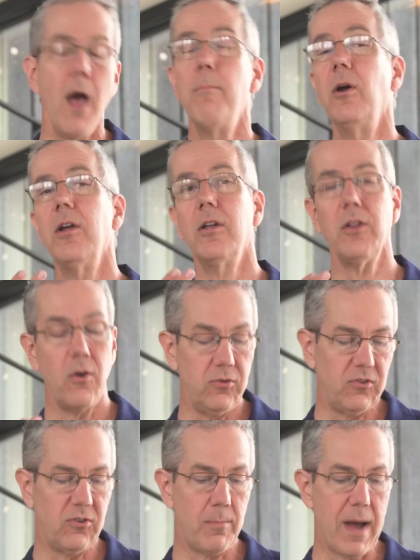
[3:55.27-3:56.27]
Put it
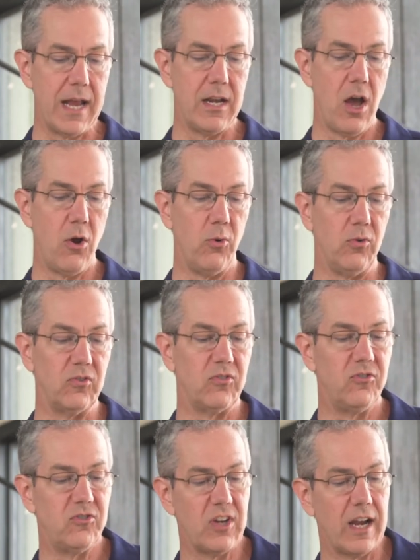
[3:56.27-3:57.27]
close to my
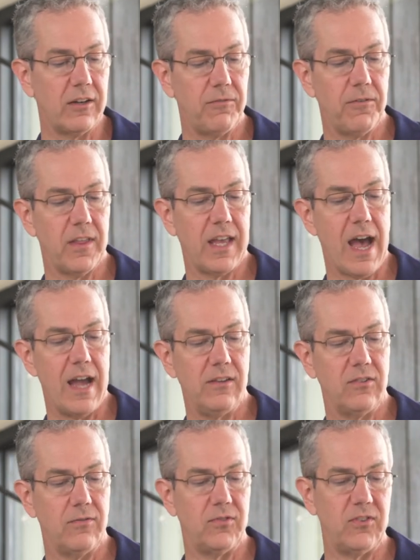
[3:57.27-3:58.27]
nose. Checked for the
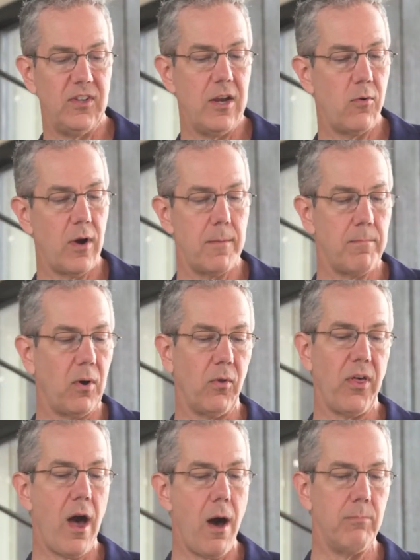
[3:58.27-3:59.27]
kinds of secret,
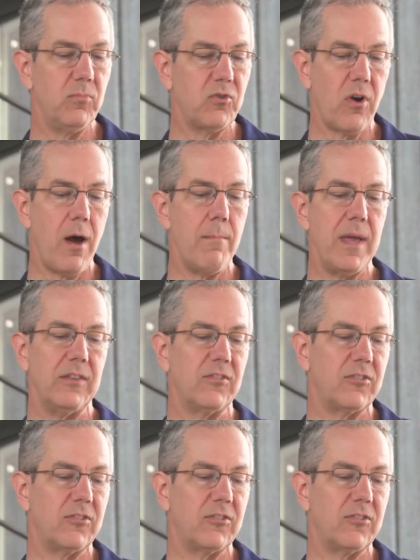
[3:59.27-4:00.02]
both humdrum and